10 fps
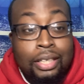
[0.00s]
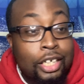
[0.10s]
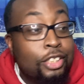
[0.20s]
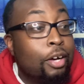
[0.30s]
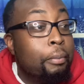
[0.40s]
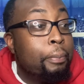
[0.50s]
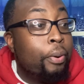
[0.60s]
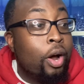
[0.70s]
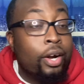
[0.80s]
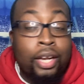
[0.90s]
he's going to be
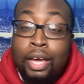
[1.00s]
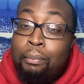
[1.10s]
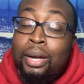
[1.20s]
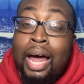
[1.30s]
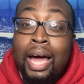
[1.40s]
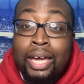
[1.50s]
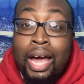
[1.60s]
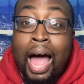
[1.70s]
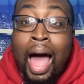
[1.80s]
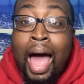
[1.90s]
part of that, but
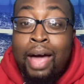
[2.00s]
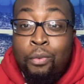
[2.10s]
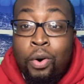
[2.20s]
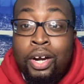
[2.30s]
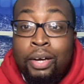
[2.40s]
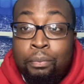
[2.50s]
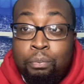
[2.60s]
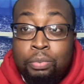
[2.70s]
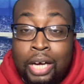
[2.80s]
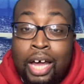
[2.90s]
I want to
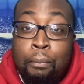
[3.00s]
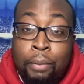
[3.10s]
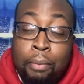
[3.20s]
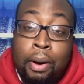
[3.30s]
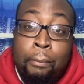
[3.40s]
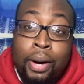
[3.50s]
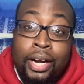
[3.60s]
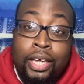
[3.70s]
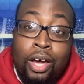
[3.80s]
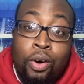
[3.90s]
kind of bet my
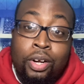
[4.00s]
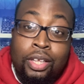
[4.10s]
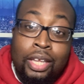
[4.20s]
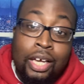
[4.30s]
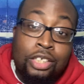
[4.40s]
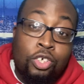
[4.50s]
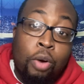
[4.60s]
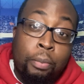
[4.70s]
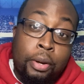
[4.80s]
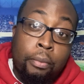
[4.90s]
money on it that he's
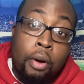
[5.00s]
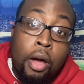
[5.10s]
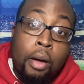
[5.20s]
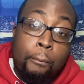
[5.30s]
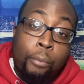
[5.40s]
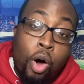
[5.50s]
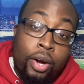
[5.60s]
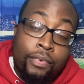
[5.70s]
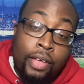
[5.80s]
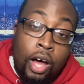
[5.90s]
going to be
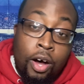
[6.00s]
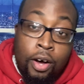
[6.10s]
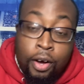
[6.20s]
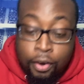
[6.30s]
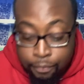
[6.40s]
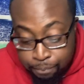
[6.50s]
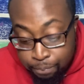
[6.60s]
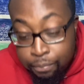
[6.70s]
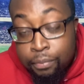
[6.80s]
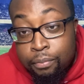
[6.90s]
part of that
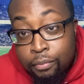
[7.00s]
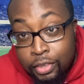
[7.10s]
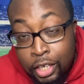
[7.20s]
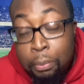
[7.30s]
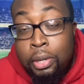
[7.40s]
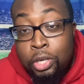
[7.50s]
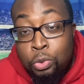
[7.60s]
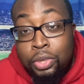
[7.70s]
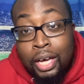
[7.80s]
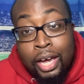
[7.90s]

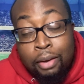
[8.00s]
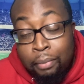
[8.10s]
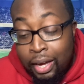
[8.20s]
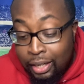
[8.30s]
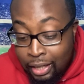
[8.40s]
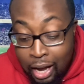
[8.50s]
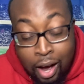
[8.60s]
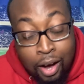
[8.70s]
DBU thing, man. That